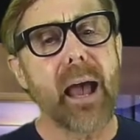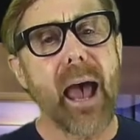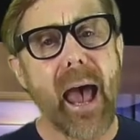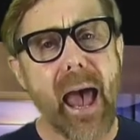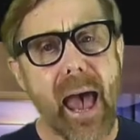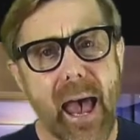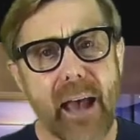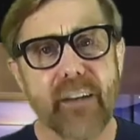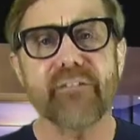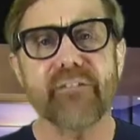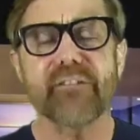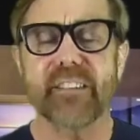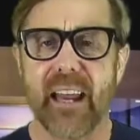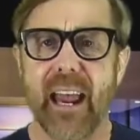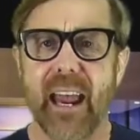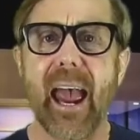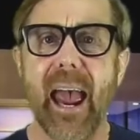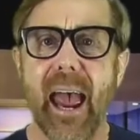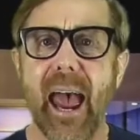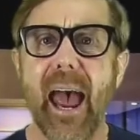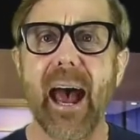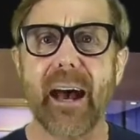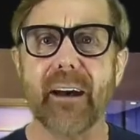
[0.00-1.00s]
have to
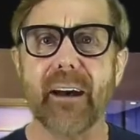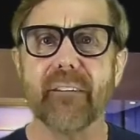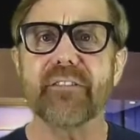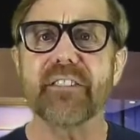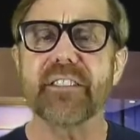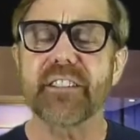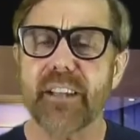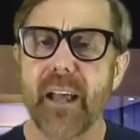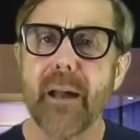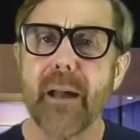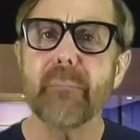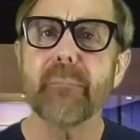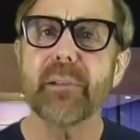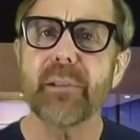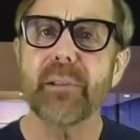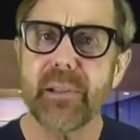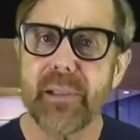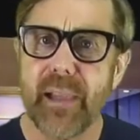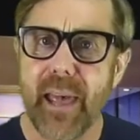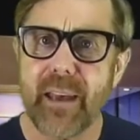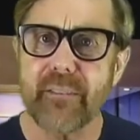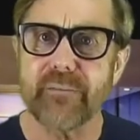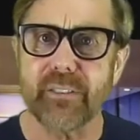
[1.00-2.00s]
have some
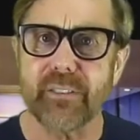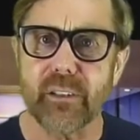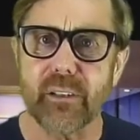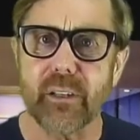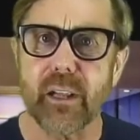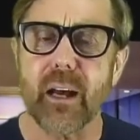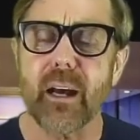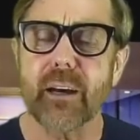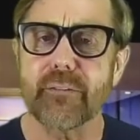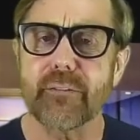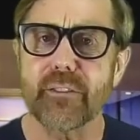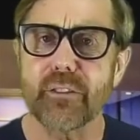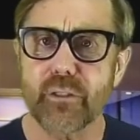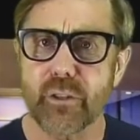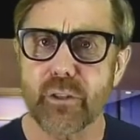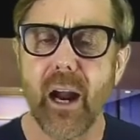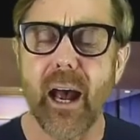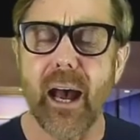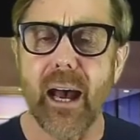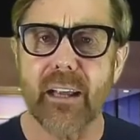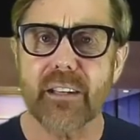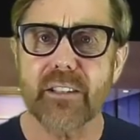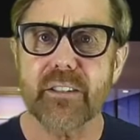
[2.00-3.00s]
level of
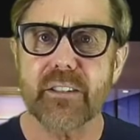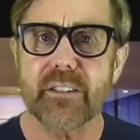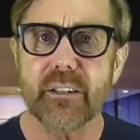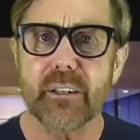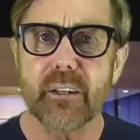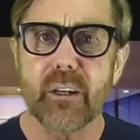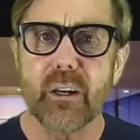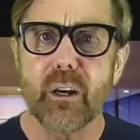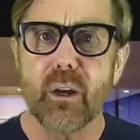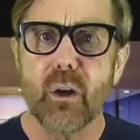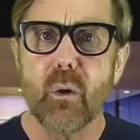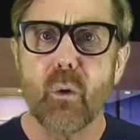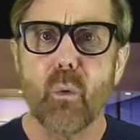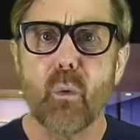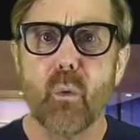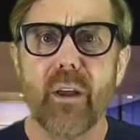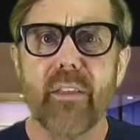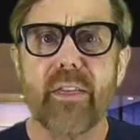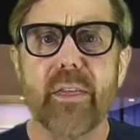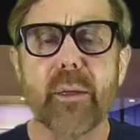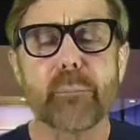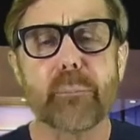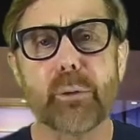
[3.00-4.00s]
trust
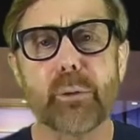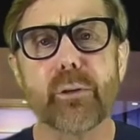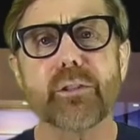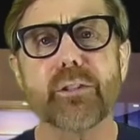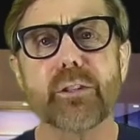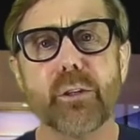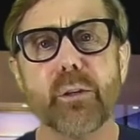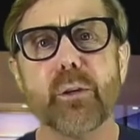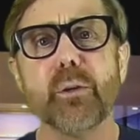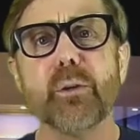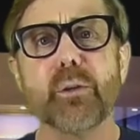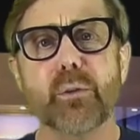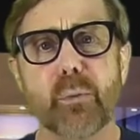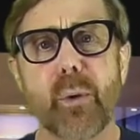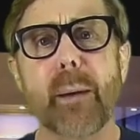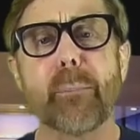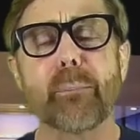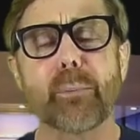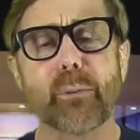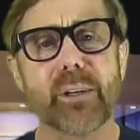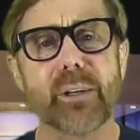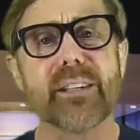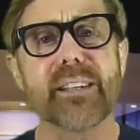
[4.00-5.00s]
with the person who's
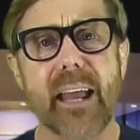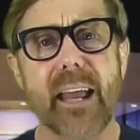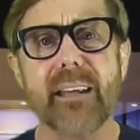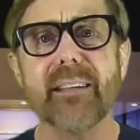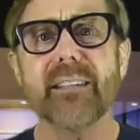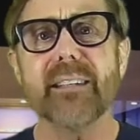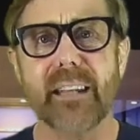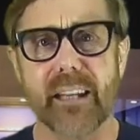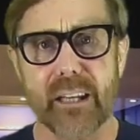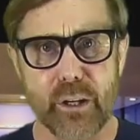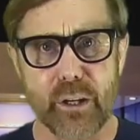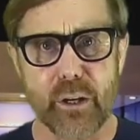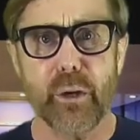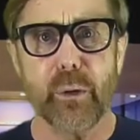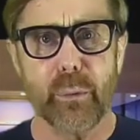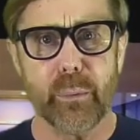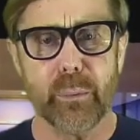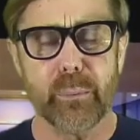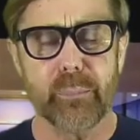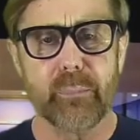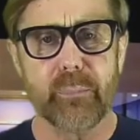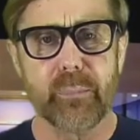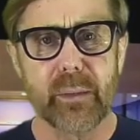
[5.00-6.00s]
representing
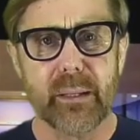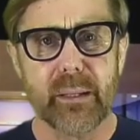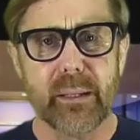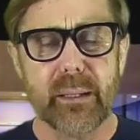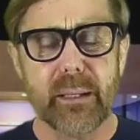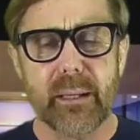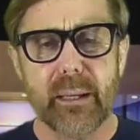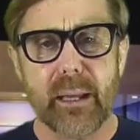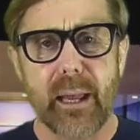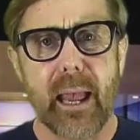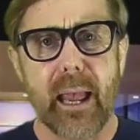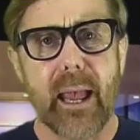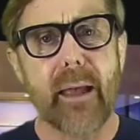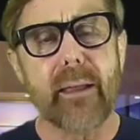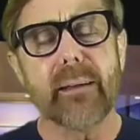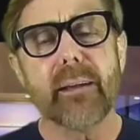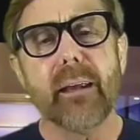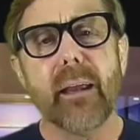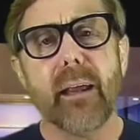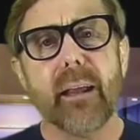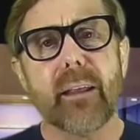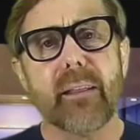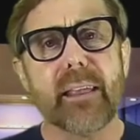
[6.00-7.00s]
you.
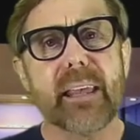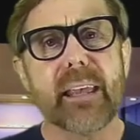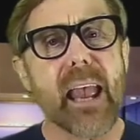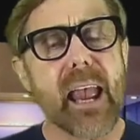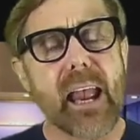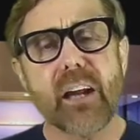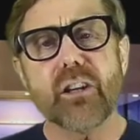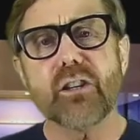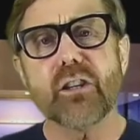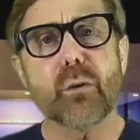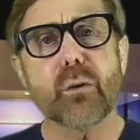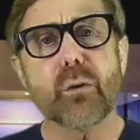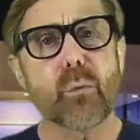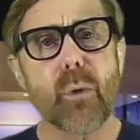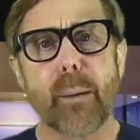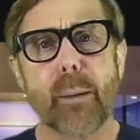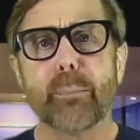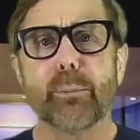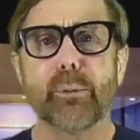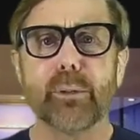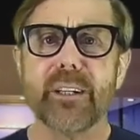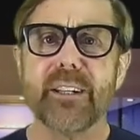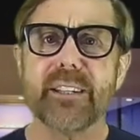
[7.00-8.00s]
And the agent
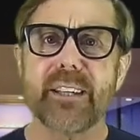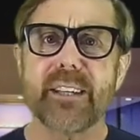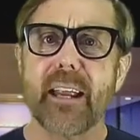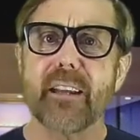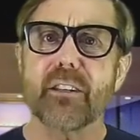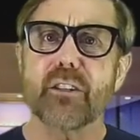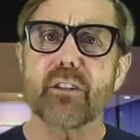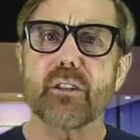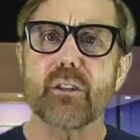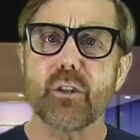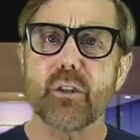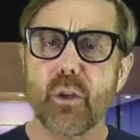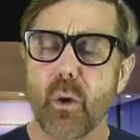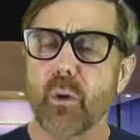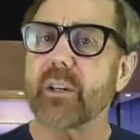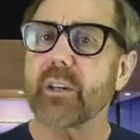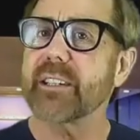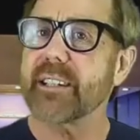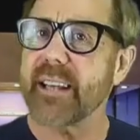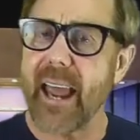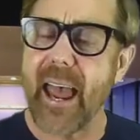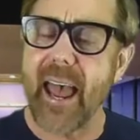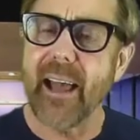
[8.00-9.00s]
represents
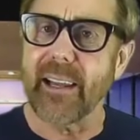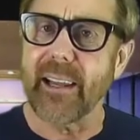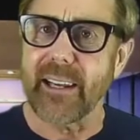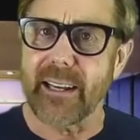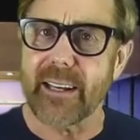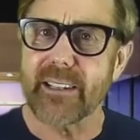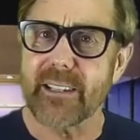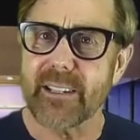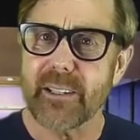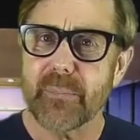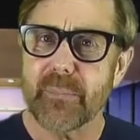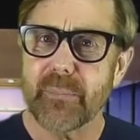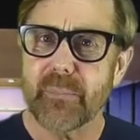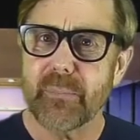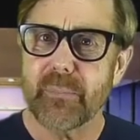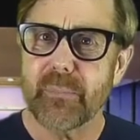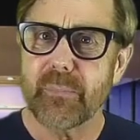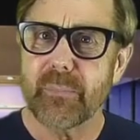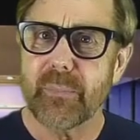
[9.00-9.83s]
your talent.